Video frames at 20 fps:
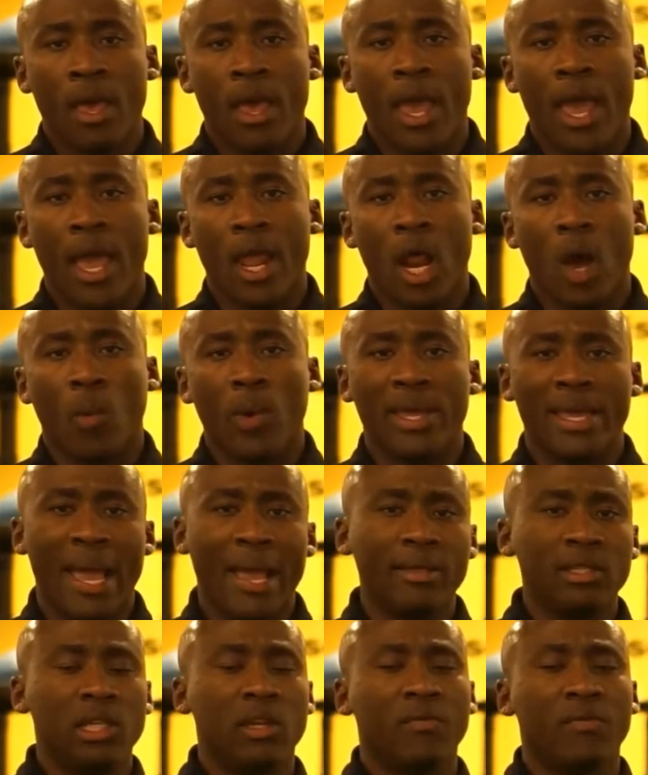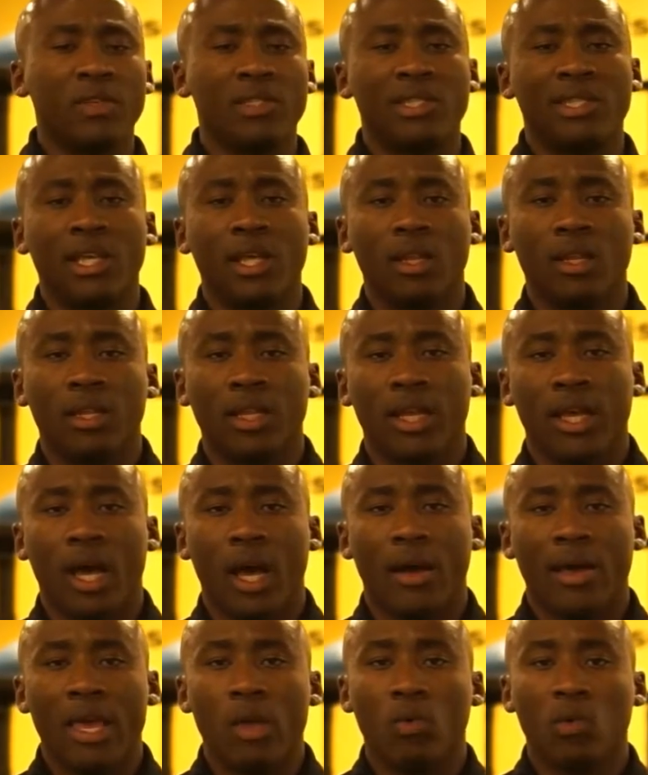and when he came to the facility,
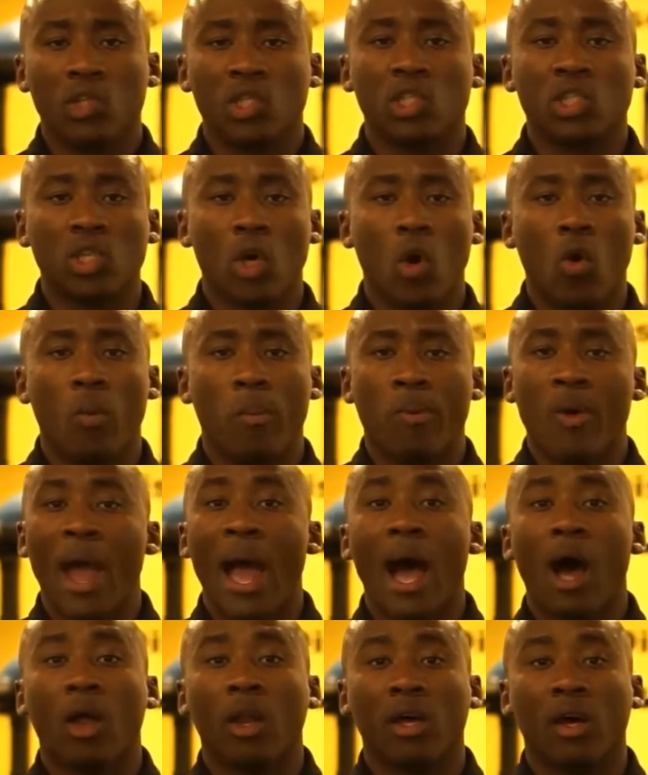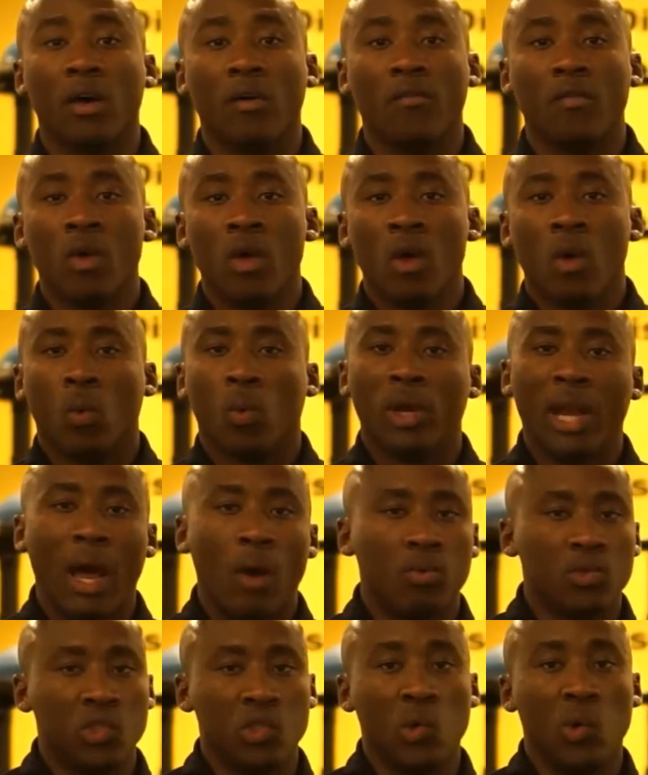he was so proud of what I
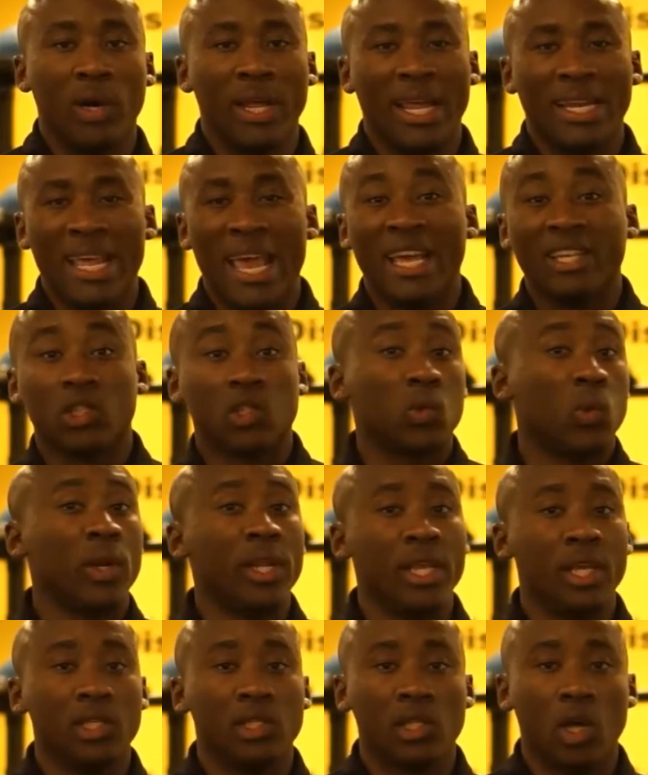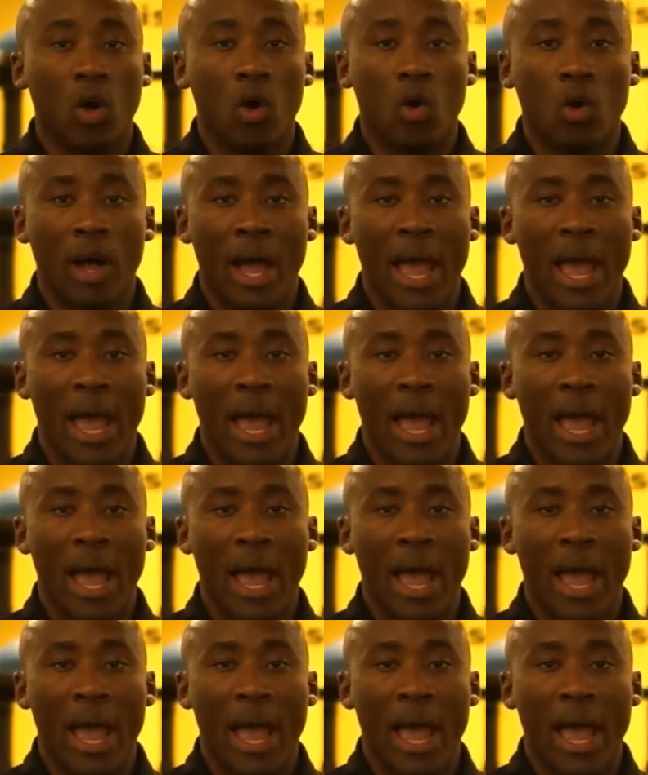was doing at the age of 20 years old.